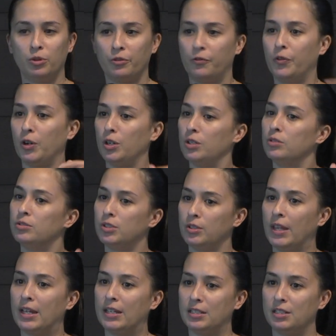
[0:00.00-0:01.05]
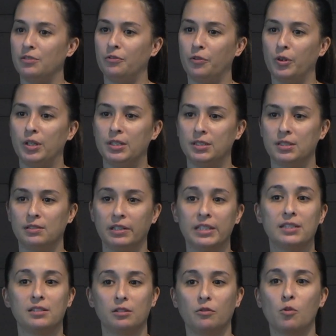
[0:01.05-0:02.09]
refer to that different
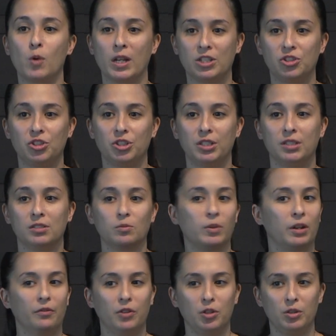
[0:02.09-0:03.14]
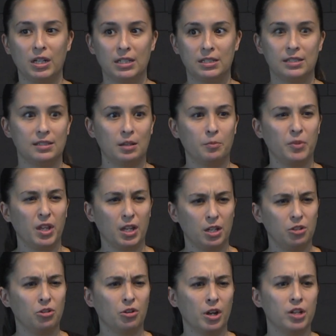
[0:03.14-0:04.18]
list of questions whenever you get to something
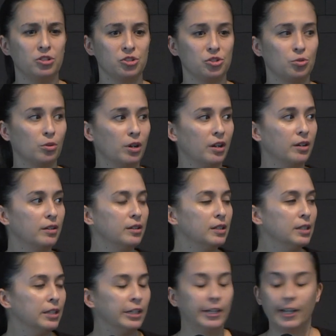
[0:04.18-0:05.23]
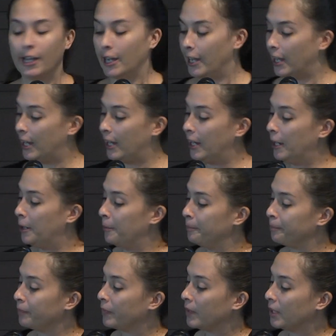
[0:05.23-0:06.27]
and you're unsure.
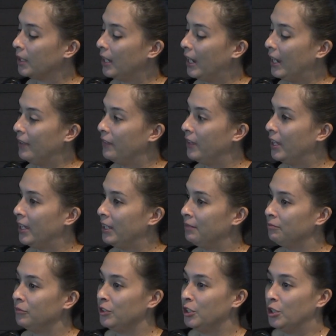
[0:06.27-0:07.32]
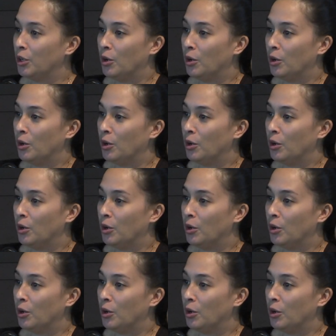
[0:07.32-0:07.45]
And then, you